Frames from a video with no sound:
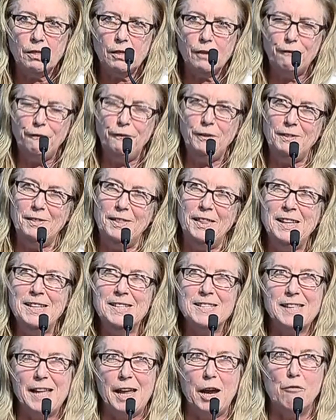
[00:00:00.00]
the
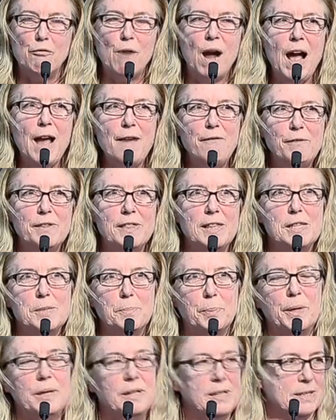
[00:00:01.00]
thing is, they arrive with
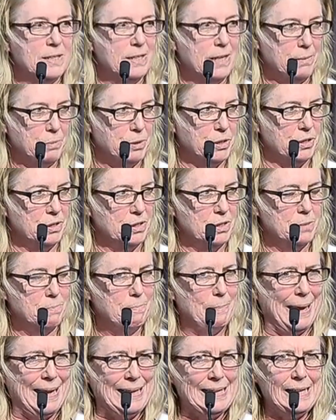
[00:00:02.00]
these preconceptions,
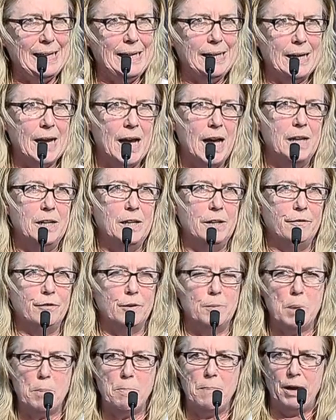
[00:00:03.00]
mainly garnered
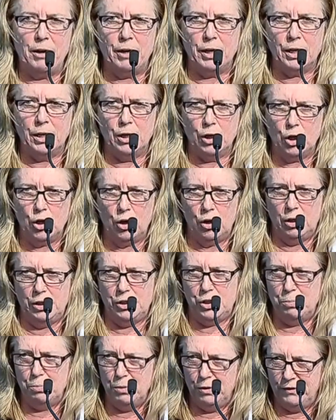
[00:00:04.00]
from American
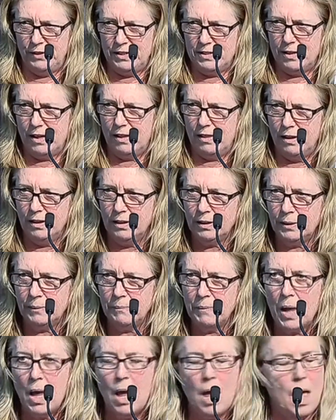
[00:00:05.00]
college movies, I think.
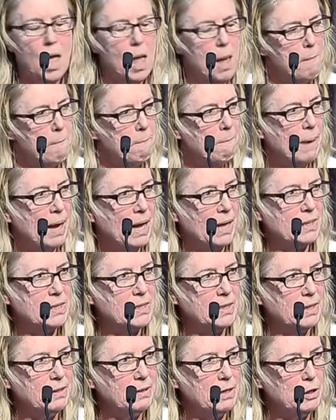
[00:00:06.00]
But,